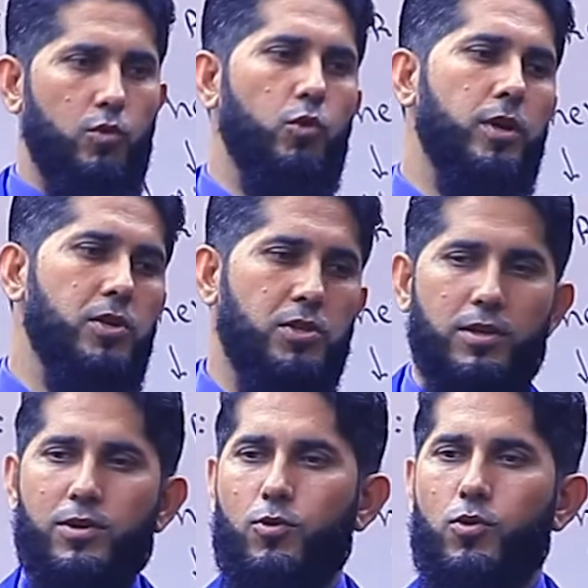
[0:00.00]

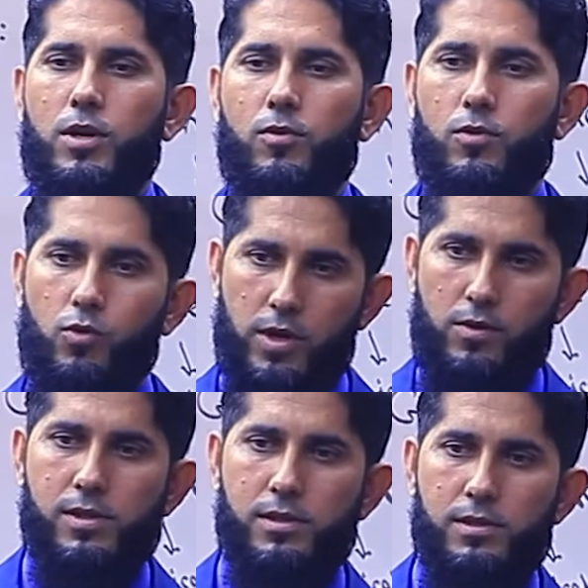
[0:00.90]
Cohesion and
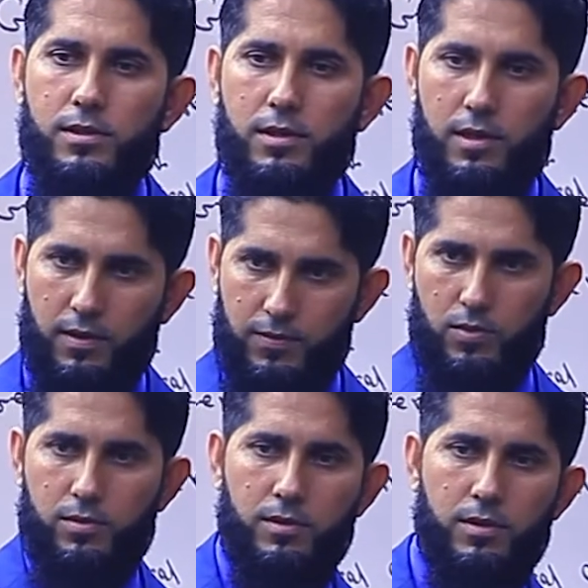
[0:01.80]
coherence? Have
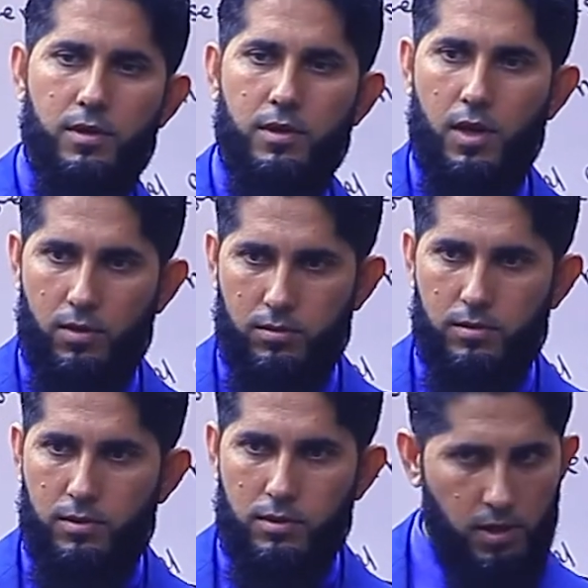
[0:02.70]
you? Yes. No?
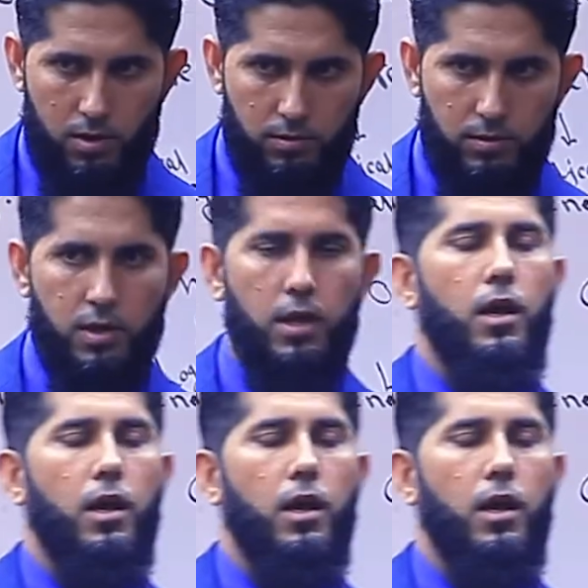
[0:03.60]
No?